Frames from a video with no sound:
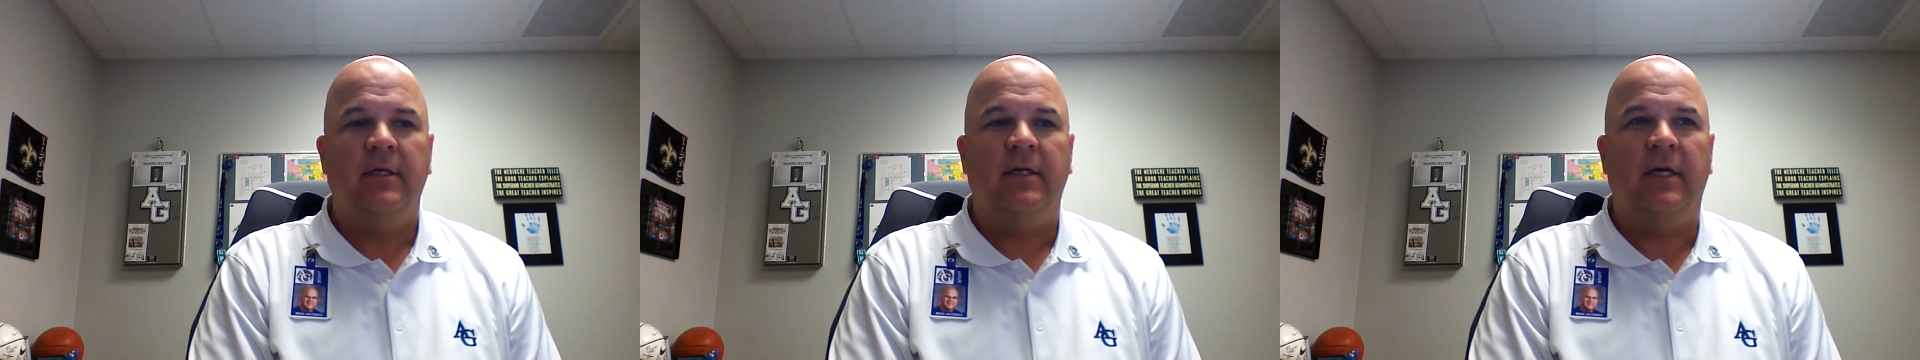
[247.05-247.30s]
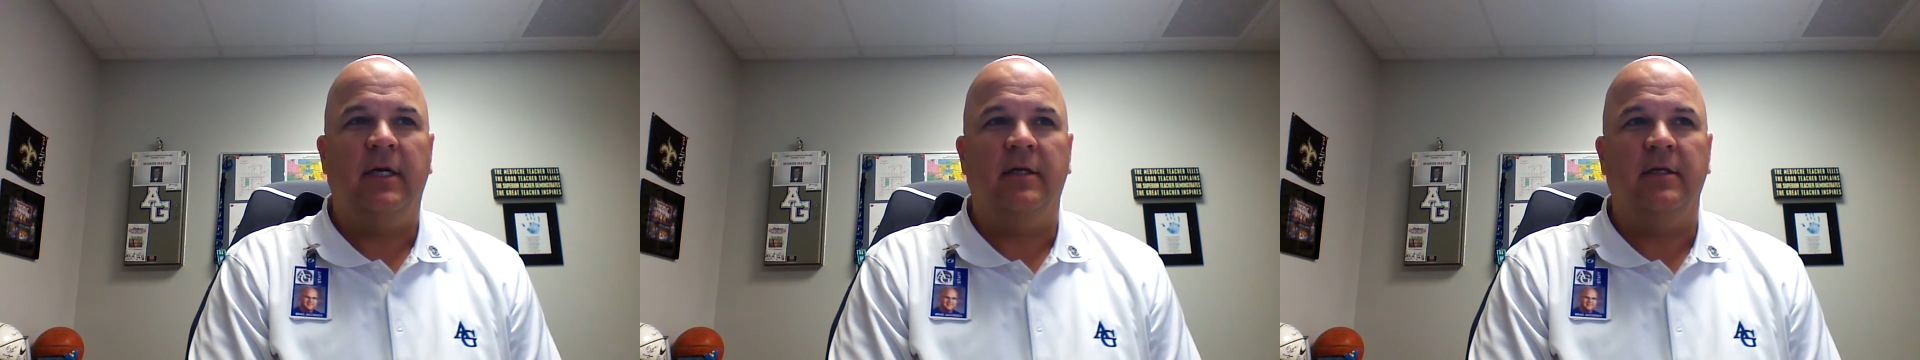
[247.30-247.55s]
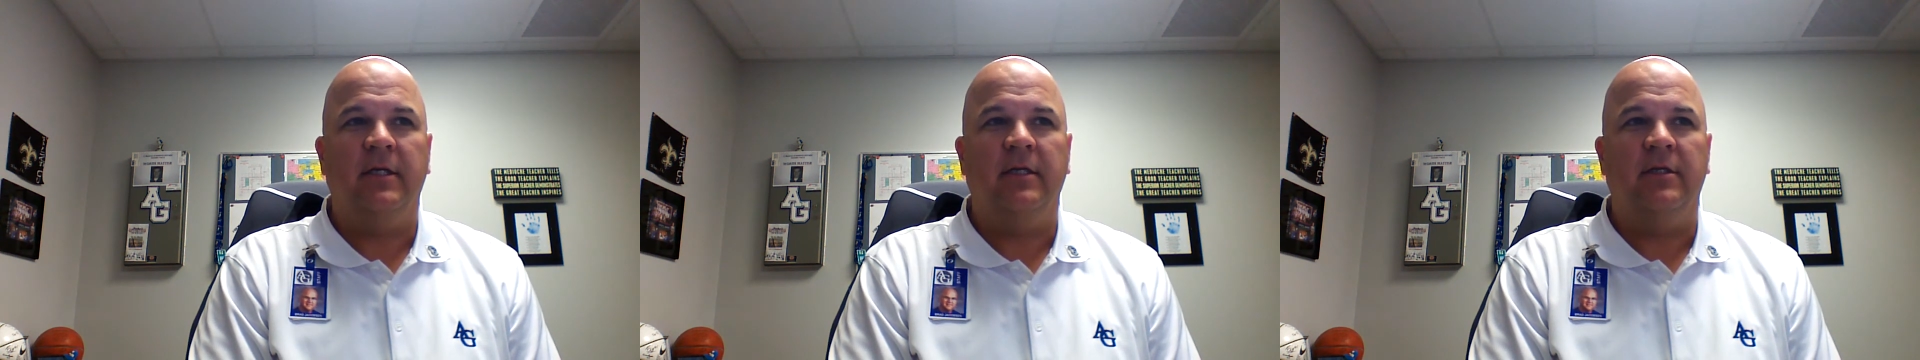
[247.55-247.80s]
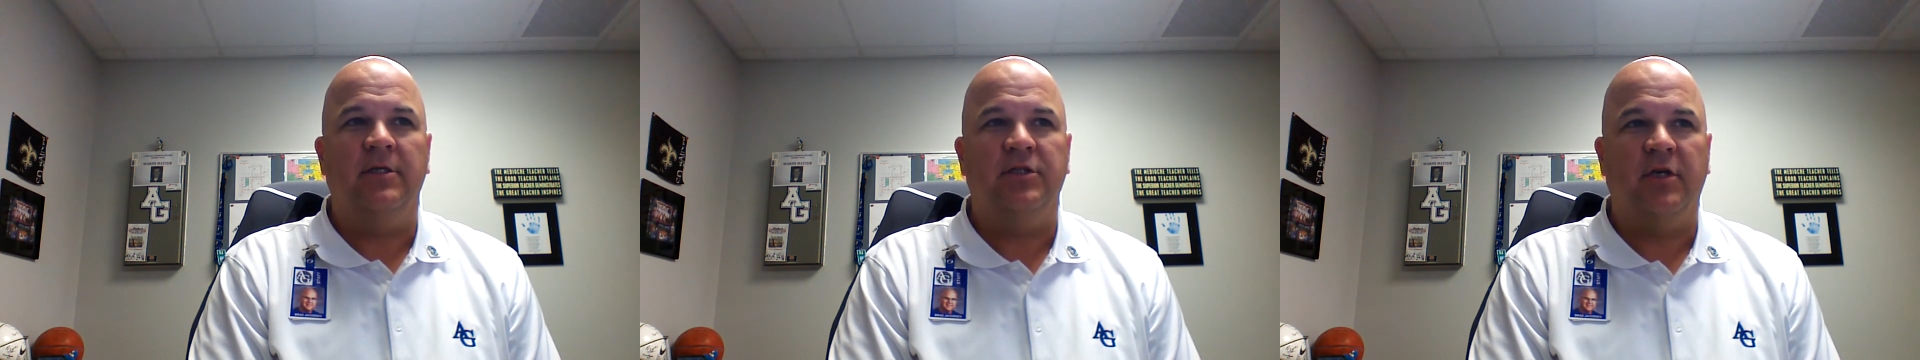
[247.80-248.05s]
and in
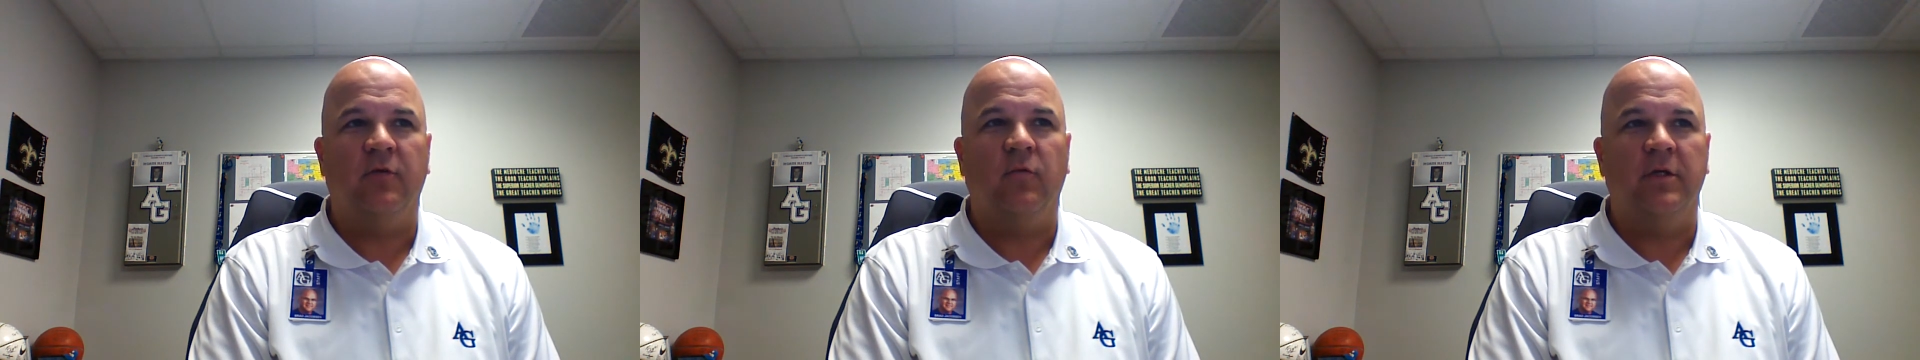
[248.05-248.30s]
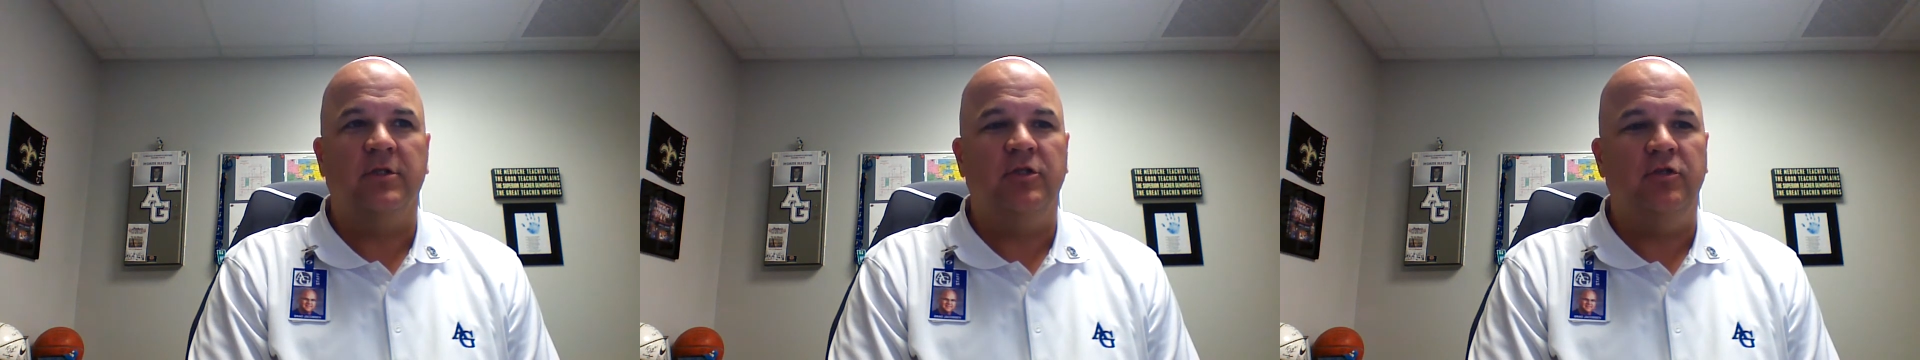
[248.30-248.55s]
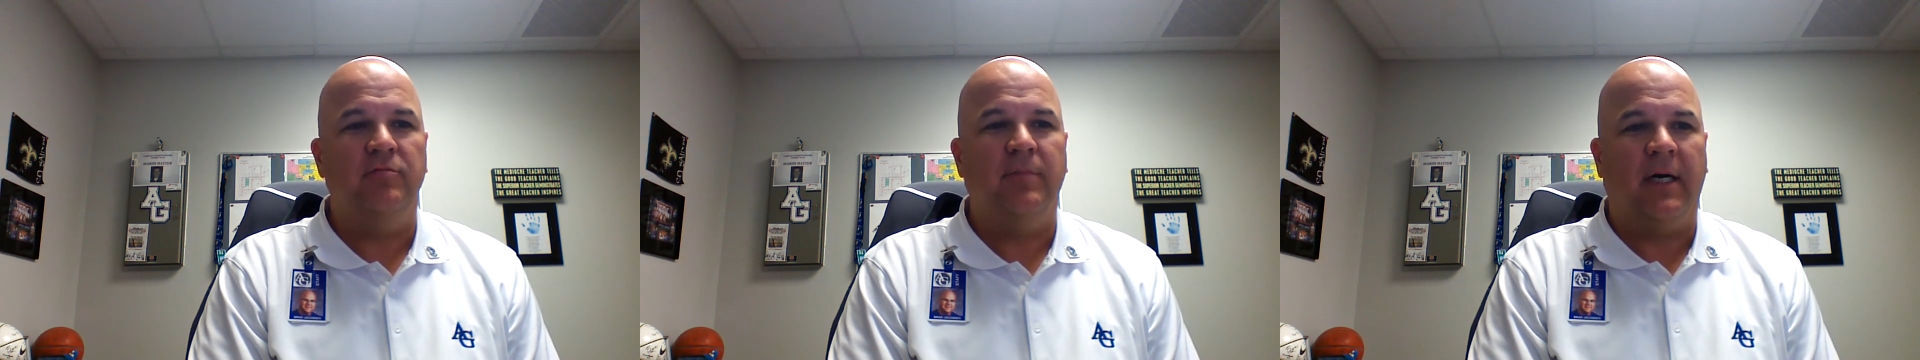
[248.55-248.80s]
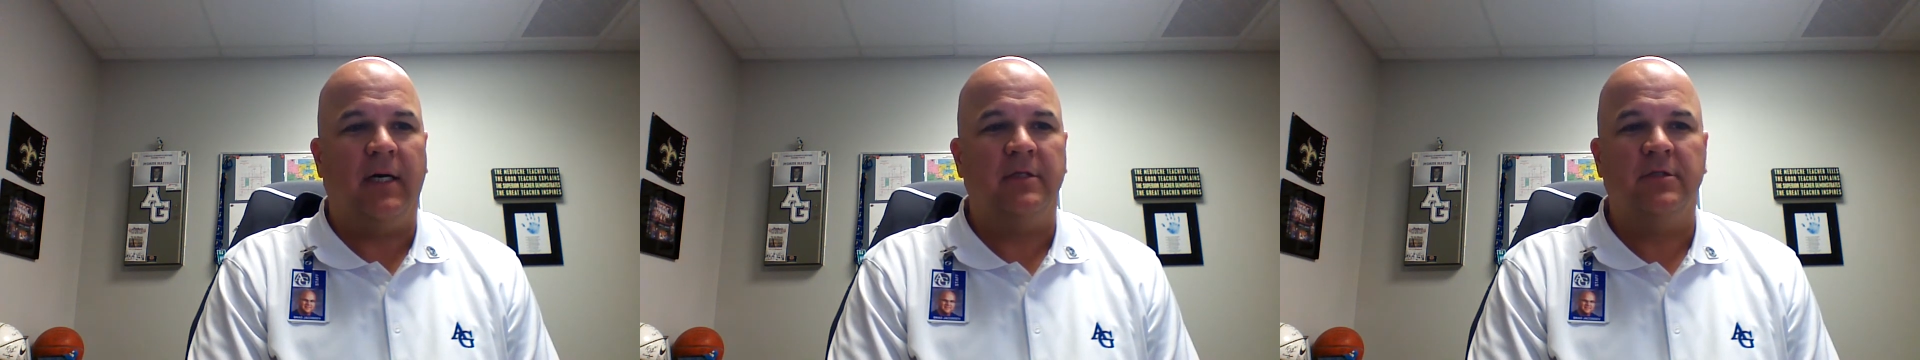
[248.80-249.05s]
the Share What's New
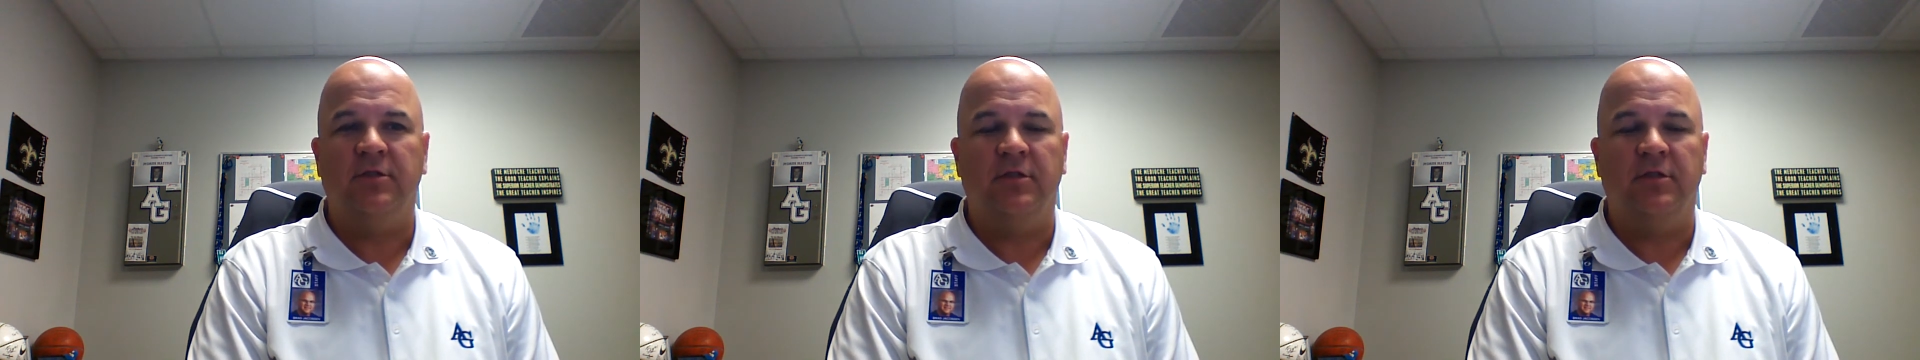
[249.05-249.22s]
box,